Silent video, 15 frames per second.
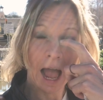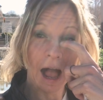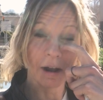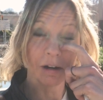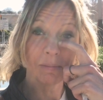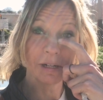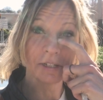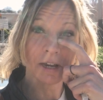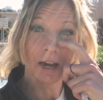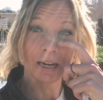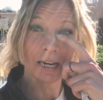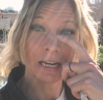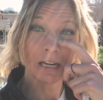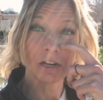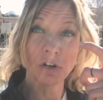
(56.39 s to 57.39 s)
I'm going to be
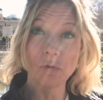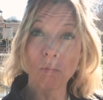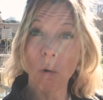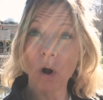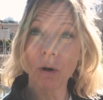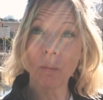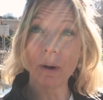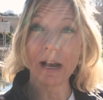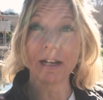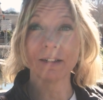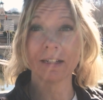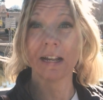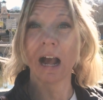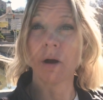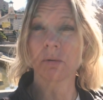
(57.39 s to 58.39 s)
talking more ways
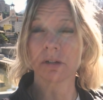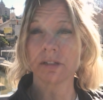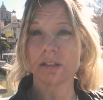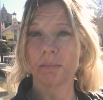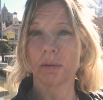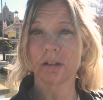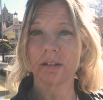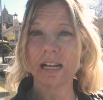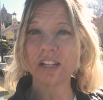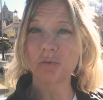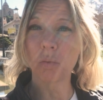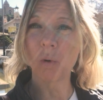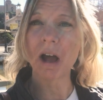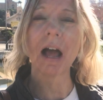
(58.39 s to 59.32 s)
in how we're similar as